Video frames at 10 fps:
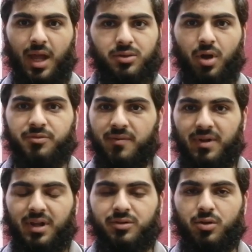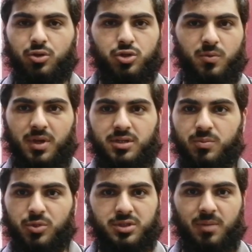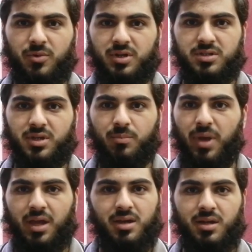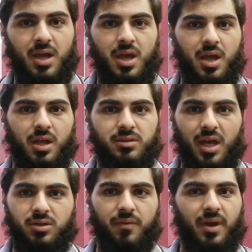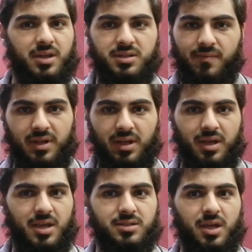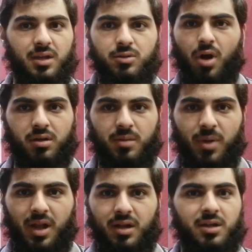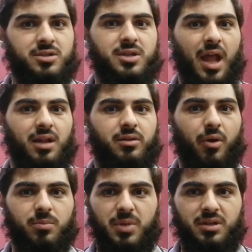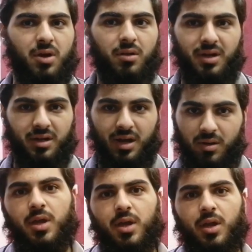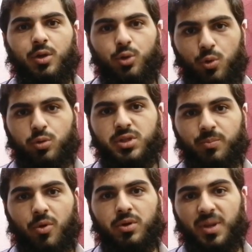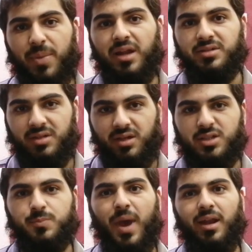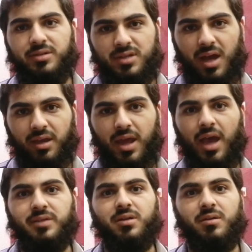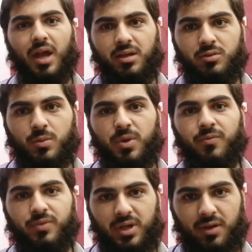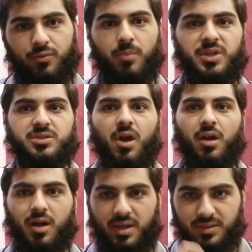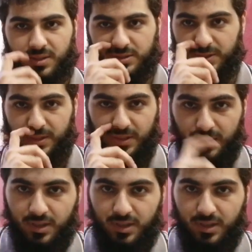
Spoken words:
death of civilians, Jewish, Muslim, Christian, pagan, death of any civilian is intolerable and it shall not be tolerated. Do support the Palestinians. Palestine has the right to be free from these colonizers.